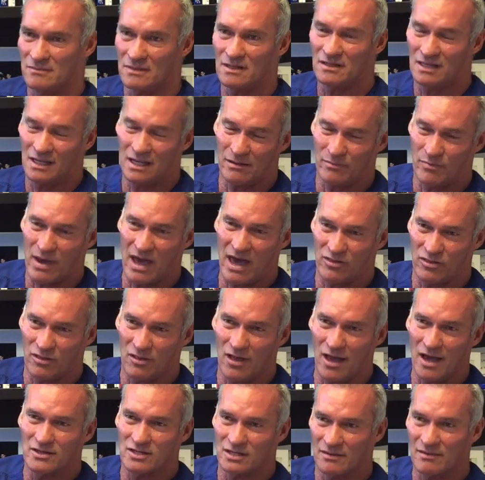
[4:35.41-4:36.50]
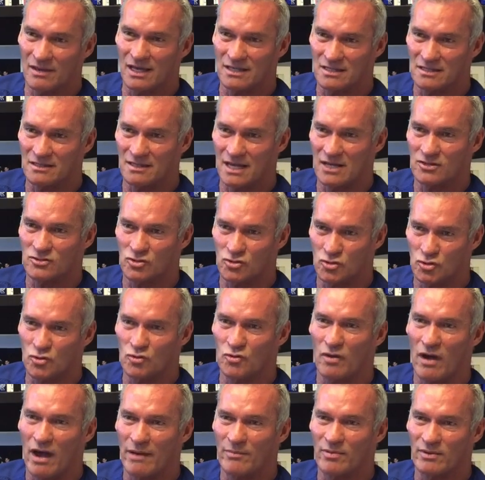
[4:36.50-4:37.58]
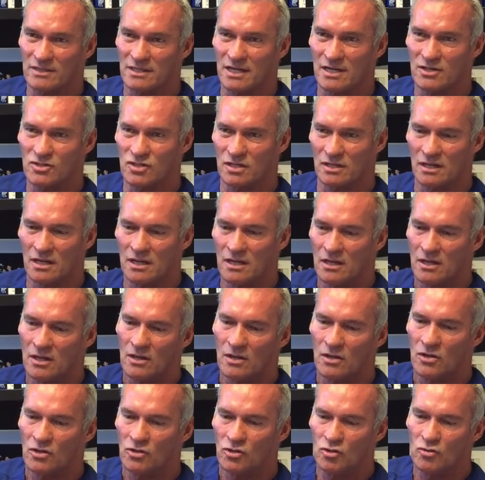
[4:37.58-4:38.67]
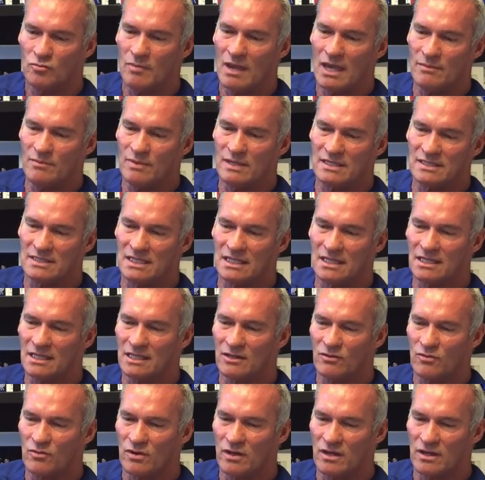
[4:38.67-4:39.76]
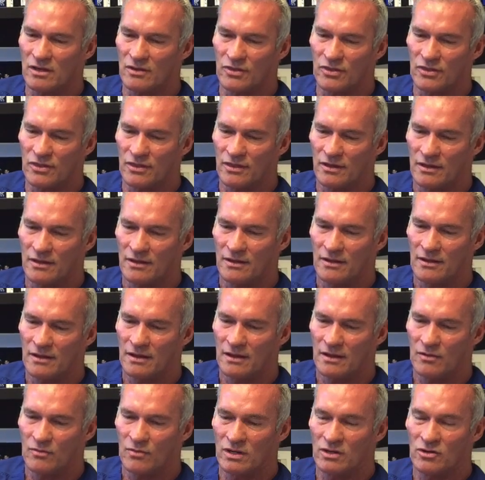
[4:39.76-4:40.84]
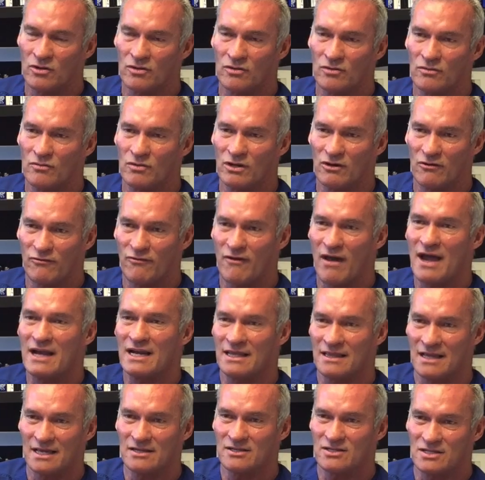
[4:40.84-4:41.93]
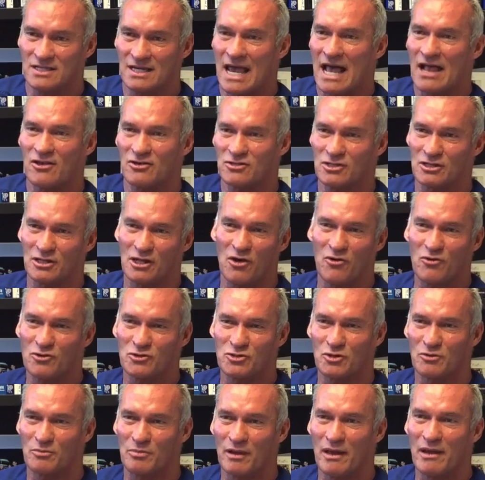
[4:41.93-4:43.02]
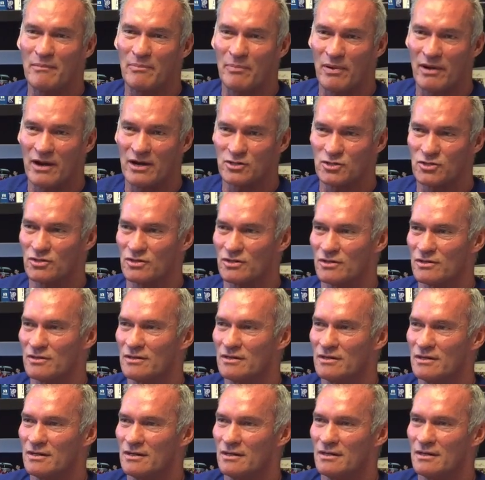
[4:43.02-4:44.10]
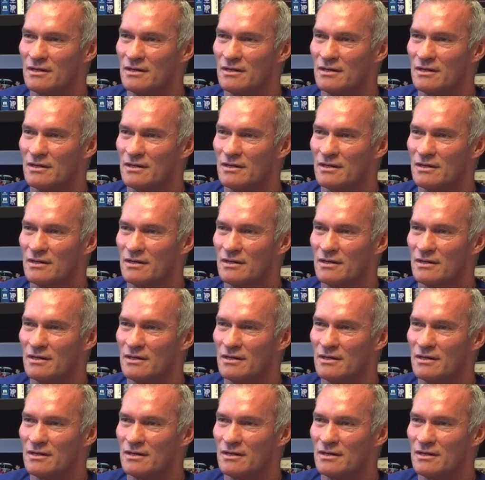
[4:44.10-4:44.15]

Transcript: again, pathologic. And that's true hypertension. You may be dealing with, when you're finding that Cialis lowers your blood pressure,